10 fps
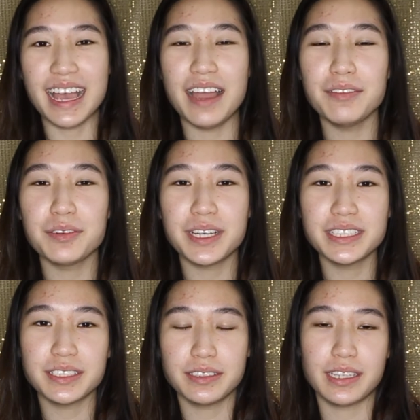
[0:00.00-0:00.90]
Hi
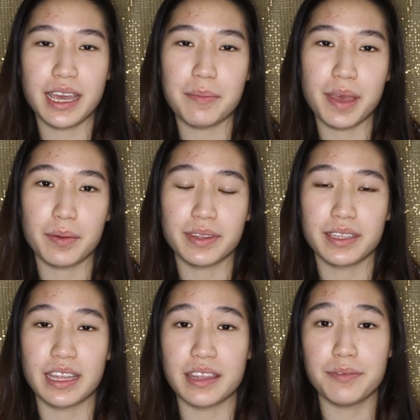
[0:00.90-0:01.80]
everyone, so today I'm back with
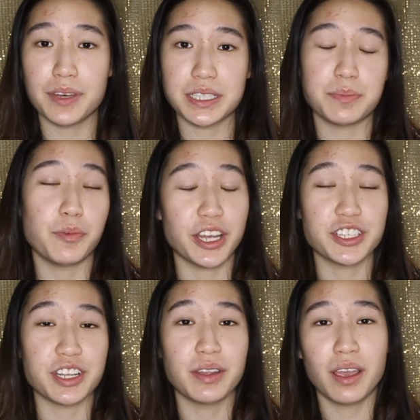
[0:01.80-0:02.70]
another first
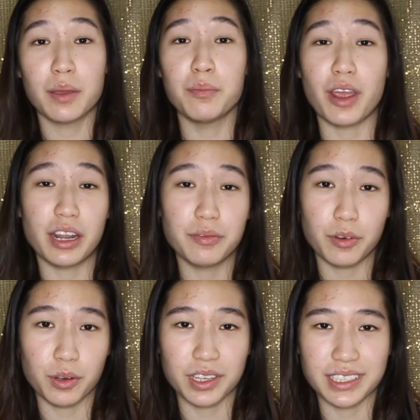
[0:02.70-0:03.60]
impression brand
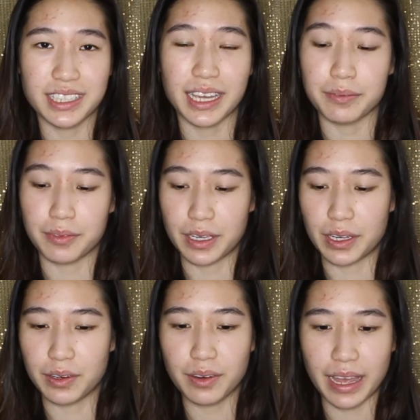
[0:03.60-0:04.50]
focus type video,